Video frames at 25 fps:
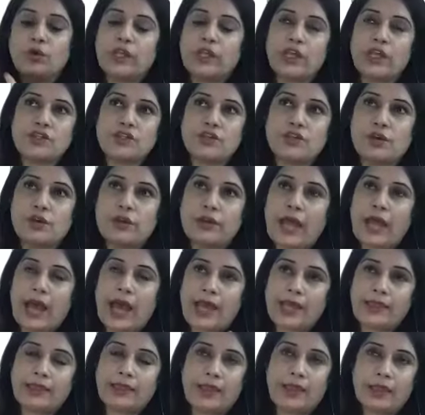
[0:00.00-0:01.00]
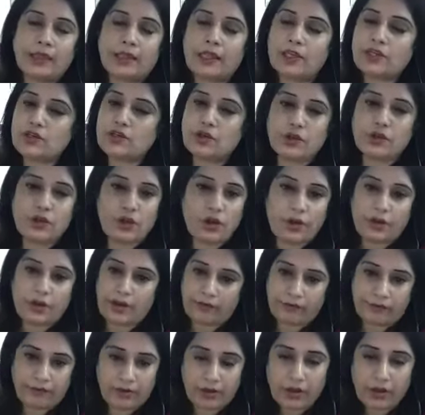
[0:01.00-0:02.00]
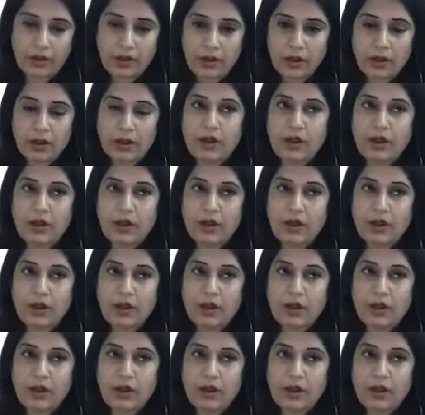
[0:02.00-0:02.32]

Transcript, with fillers: they should. I think they should not defer.